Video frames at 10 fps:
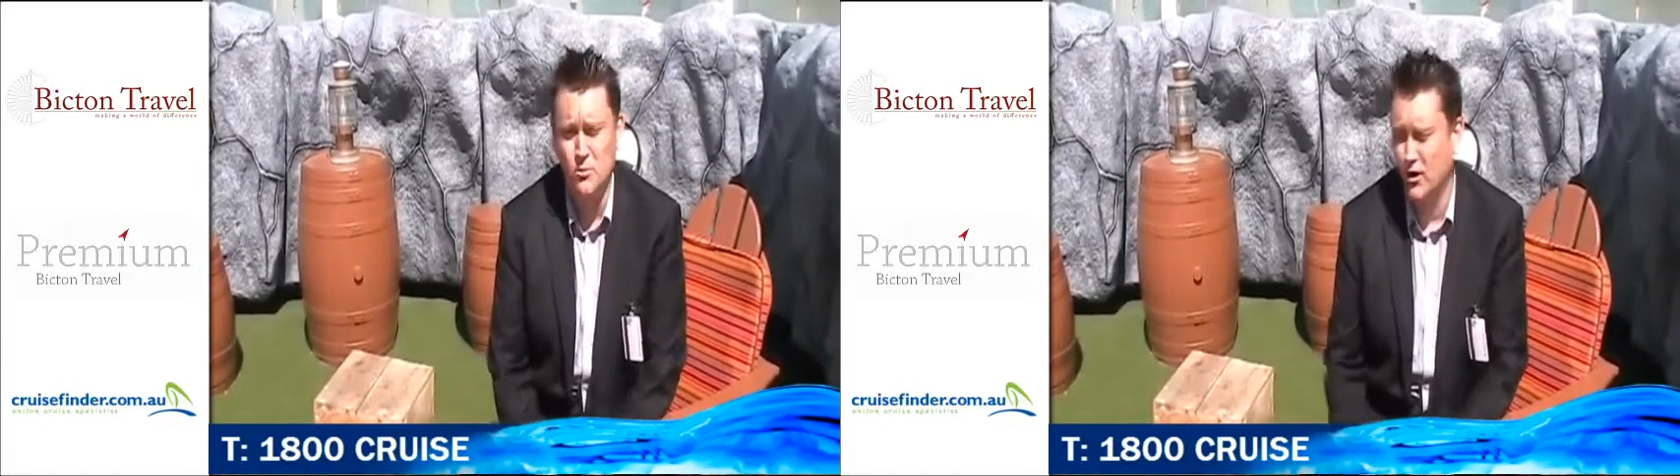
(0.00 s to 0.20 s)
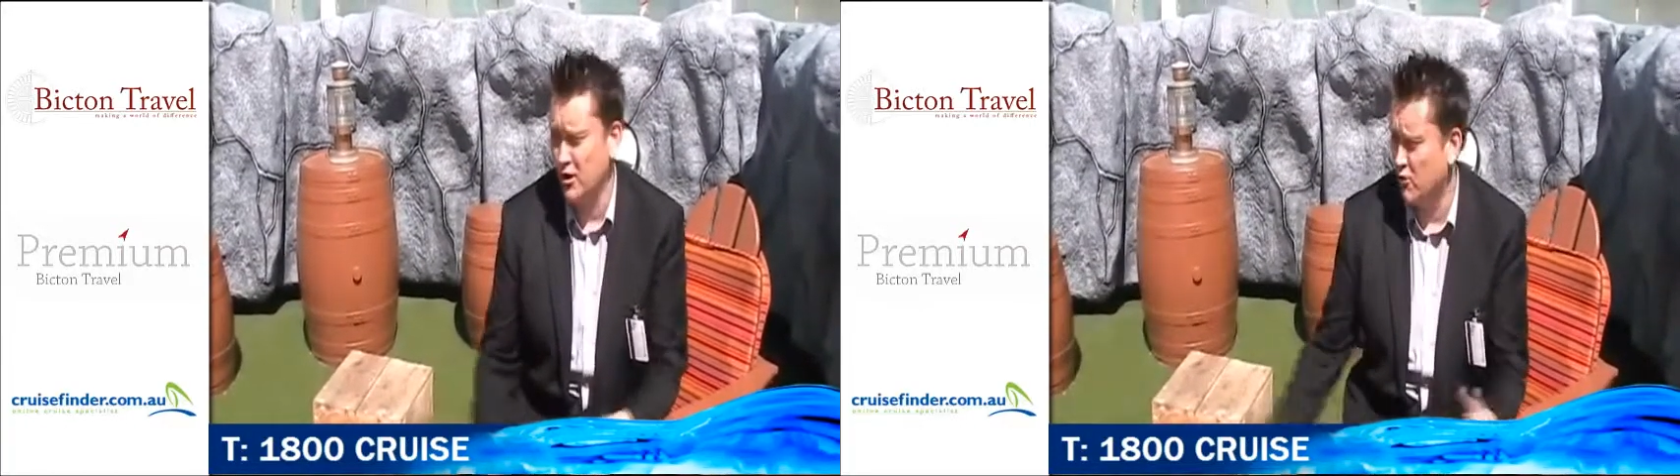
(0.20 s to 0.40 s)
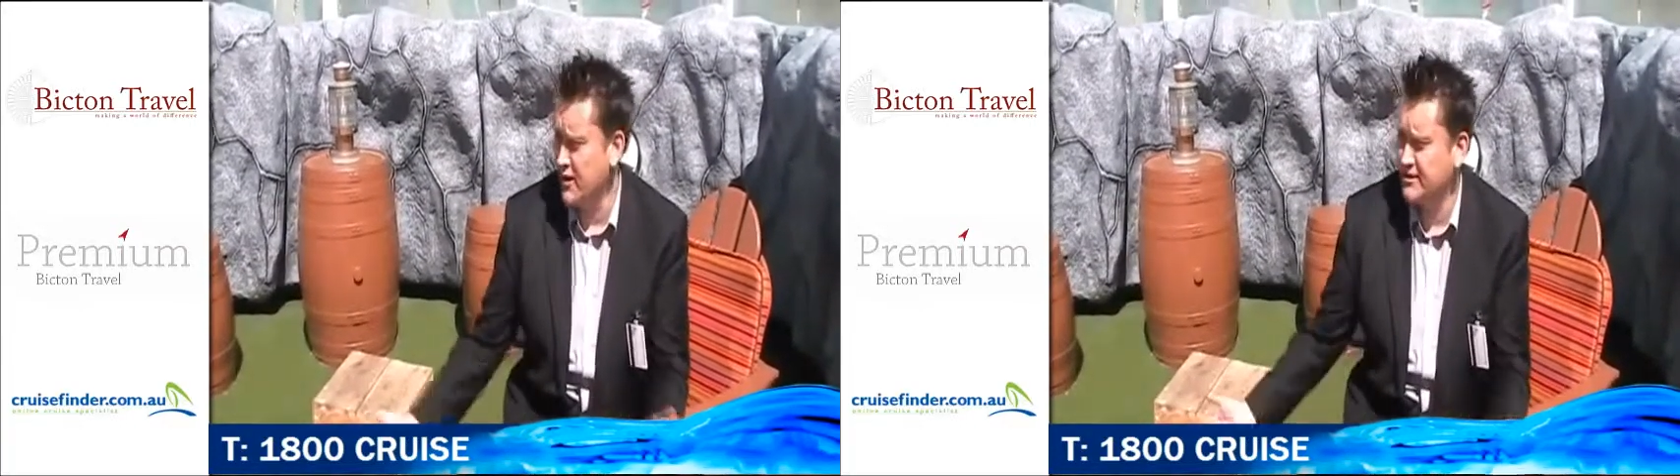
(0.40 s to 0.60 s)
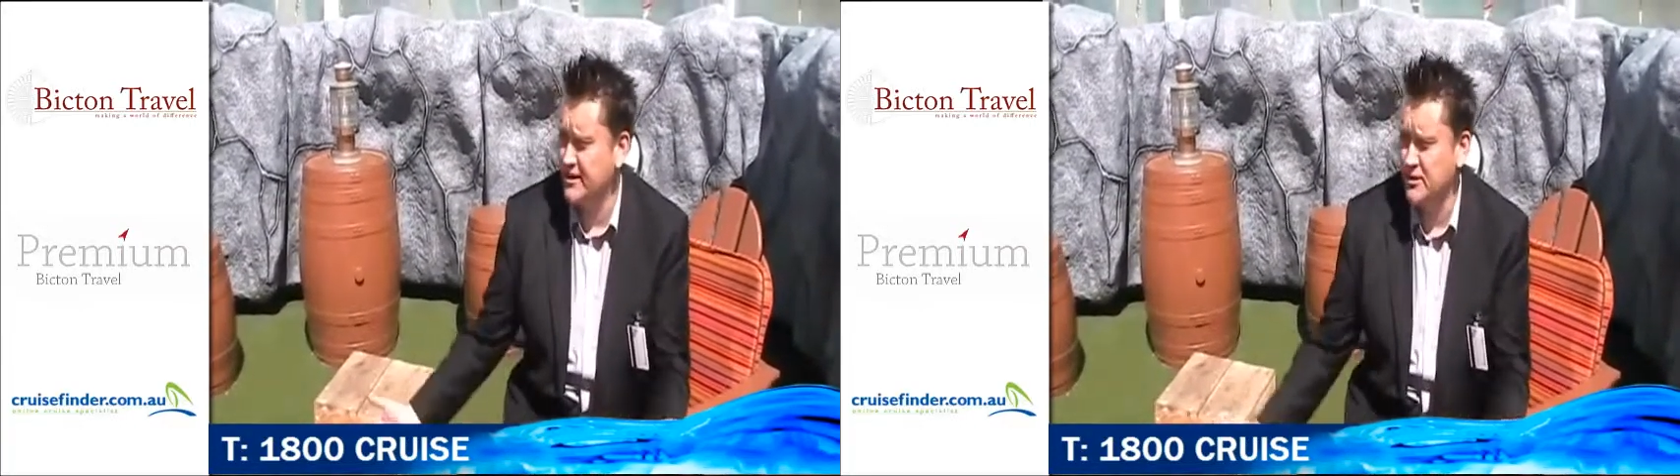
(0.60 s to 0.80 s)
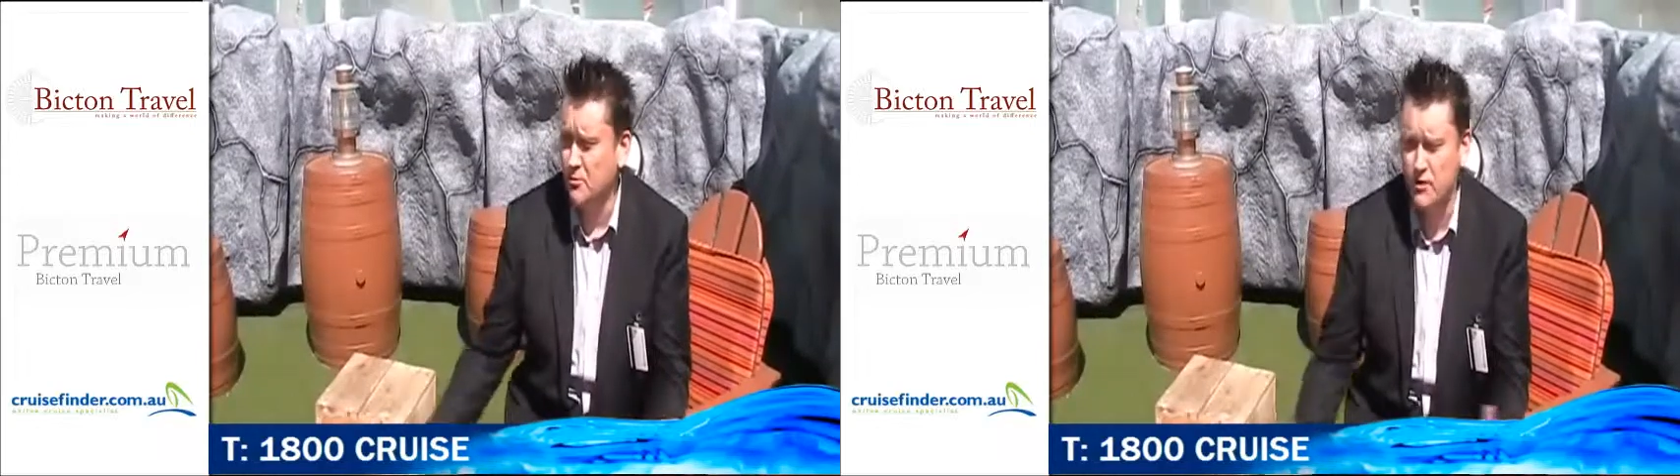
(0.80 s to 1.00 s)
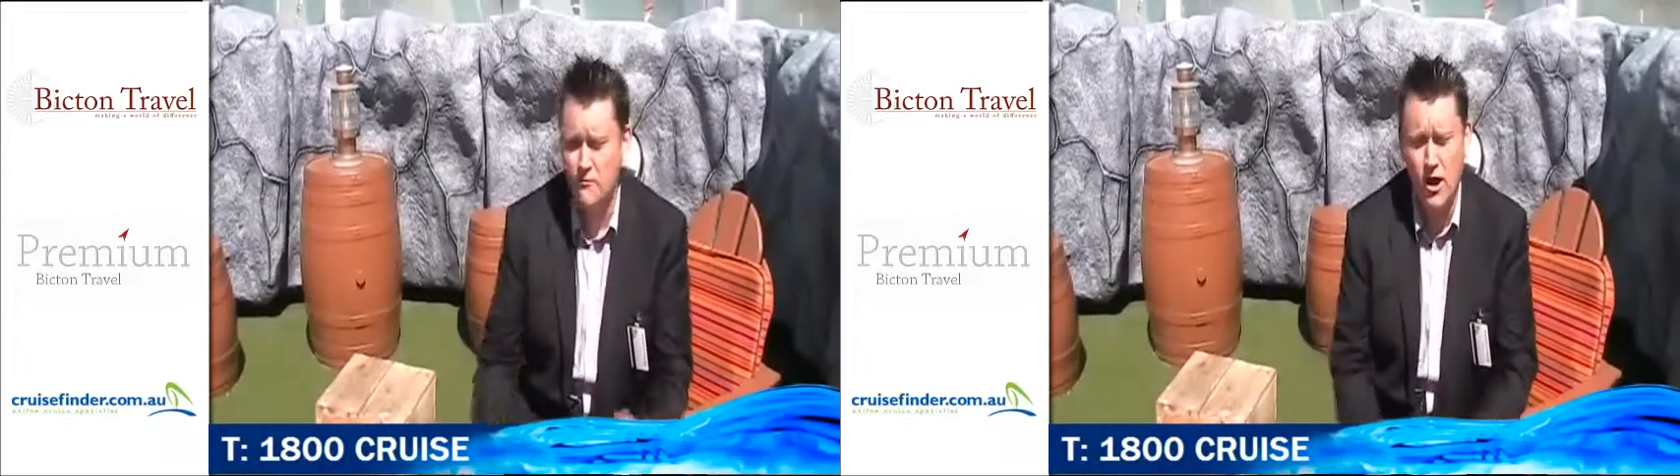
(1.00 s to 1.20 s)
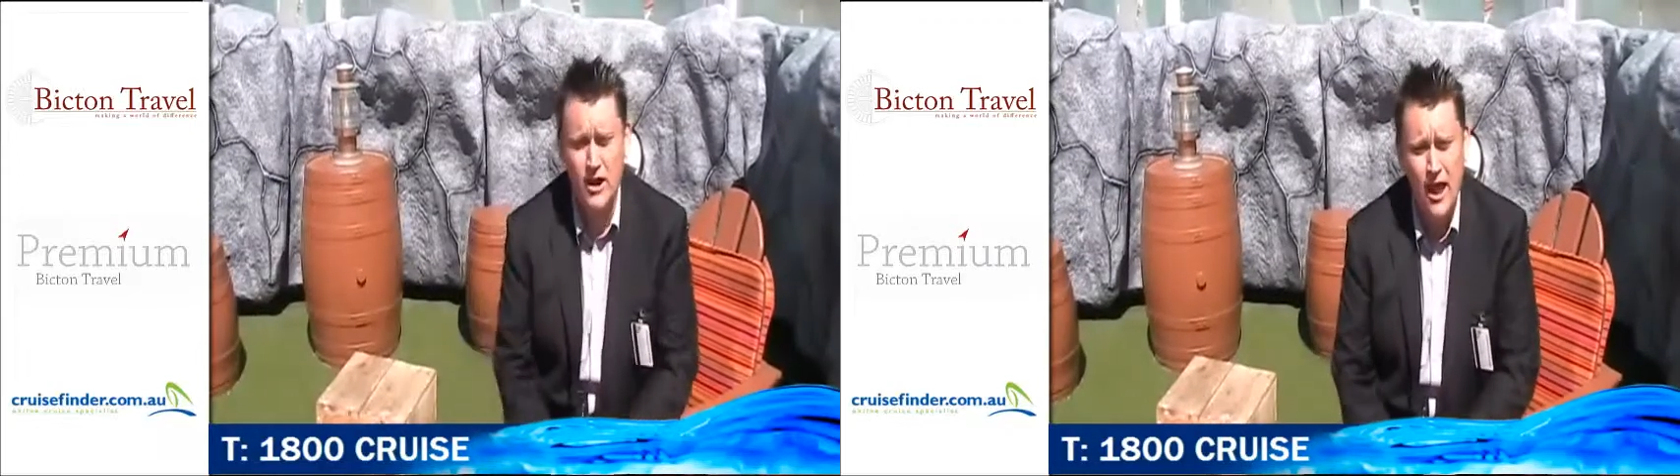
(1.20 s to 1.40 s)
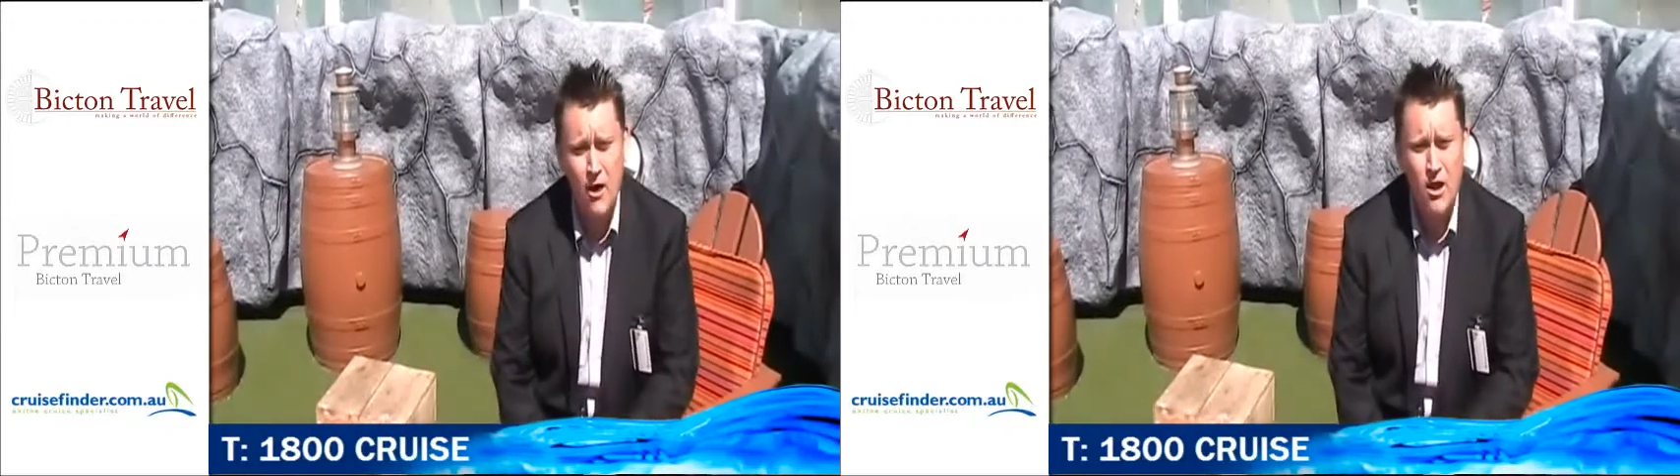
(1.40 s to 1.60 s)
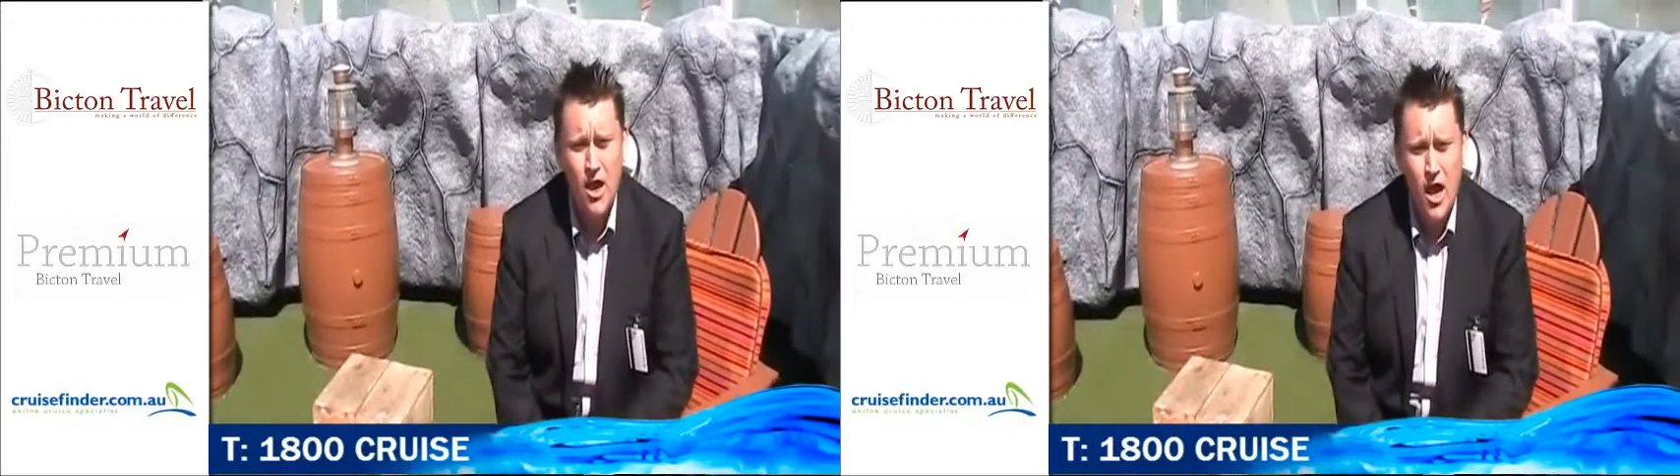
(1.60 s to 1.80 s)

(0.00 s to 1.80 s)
and what a great setting we're in right now.